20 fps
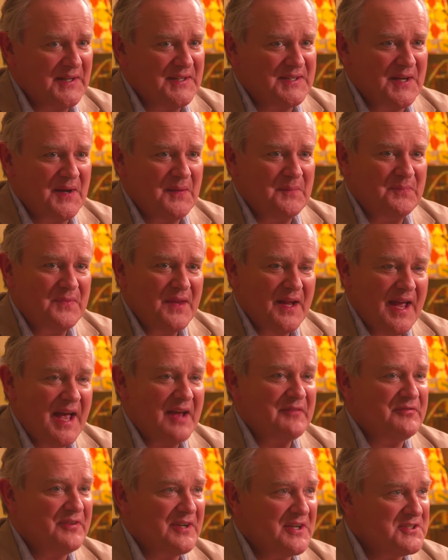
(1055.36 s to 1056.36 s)
and um,
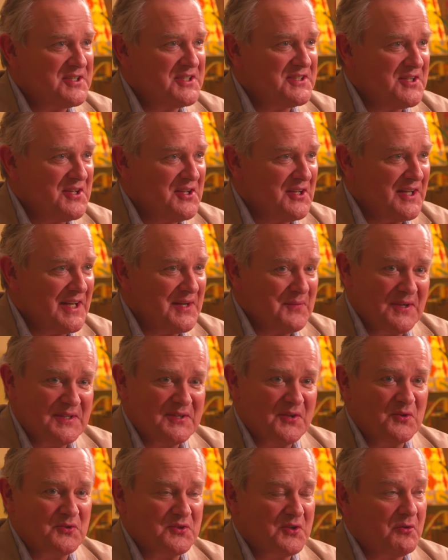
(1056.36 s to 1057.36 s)
and finishes early, which
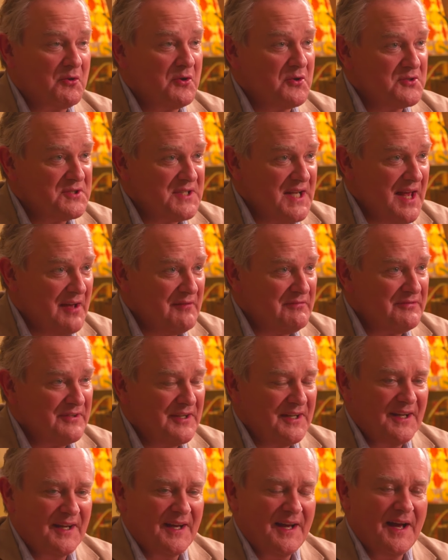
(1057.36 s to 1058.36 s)
of course crews love.
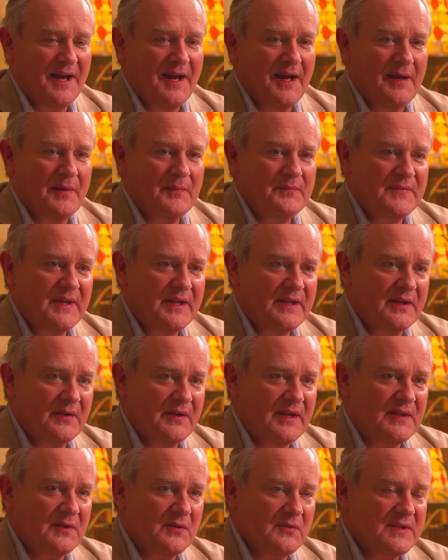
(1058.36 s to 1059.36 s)
Um, you know,
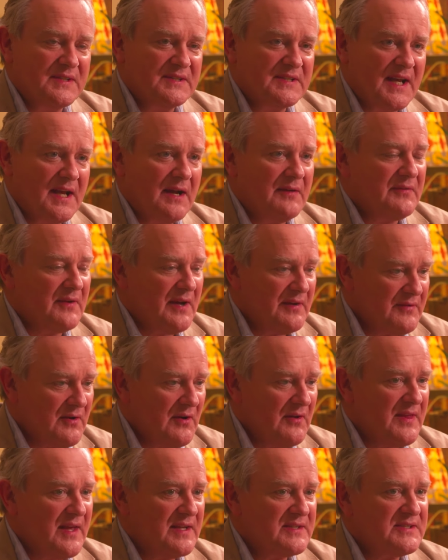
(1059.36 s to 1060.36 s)
he'd always say, I've, I've,
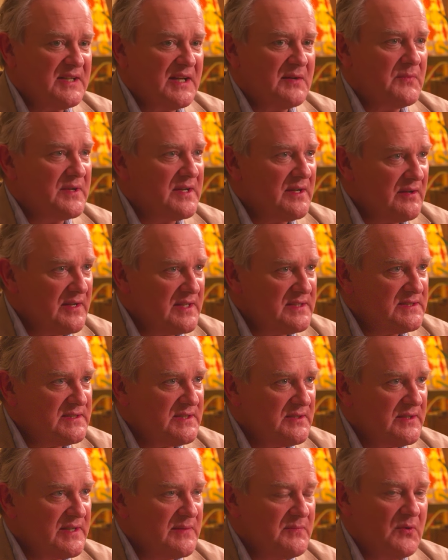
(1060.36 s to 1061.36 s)
got that scene. We don't need to
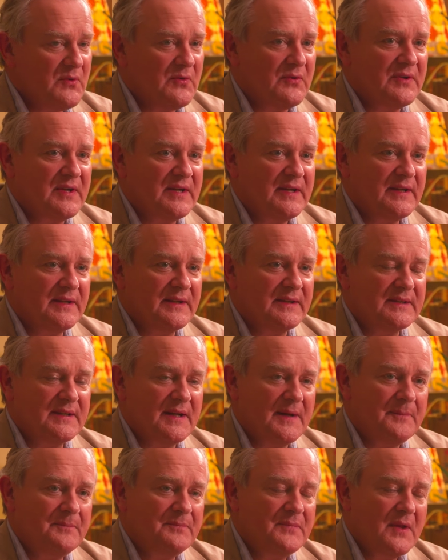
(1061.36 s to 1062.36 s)
do any more on it." And
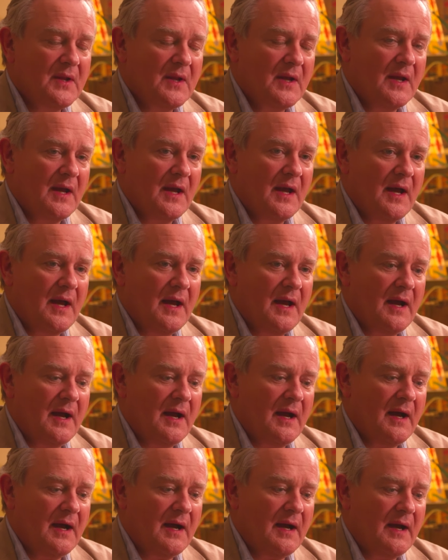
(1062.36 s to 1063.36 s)
um,
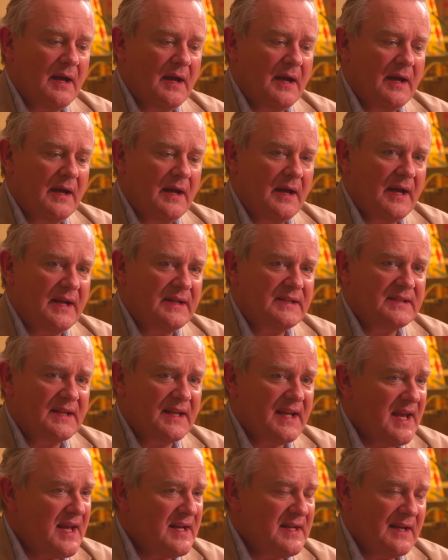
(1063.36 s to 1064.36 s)
uh, uh, and
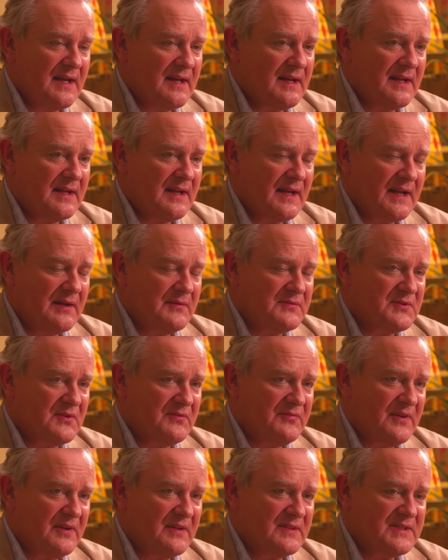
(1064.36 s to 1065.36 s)
again, uh, uh, like I was
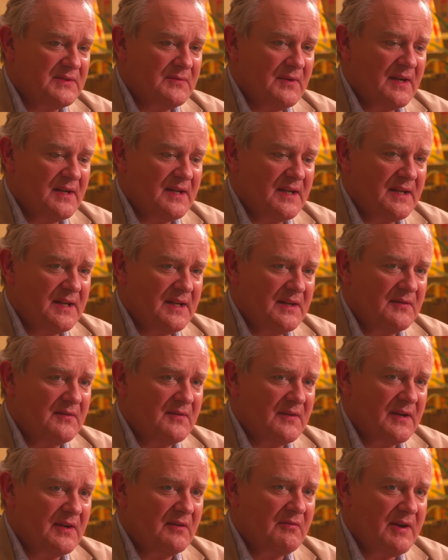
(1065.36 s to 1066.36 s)
referring to earlier, you know,
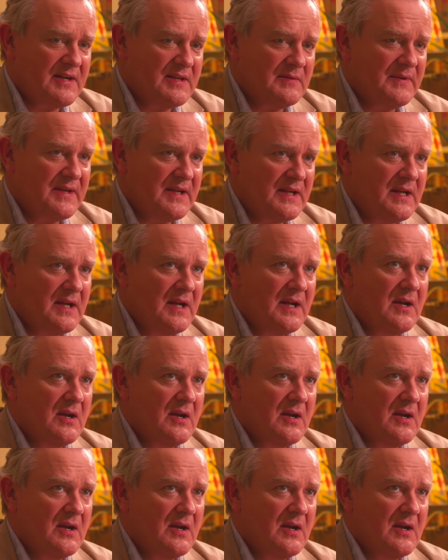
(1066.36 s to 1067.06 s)
incredibly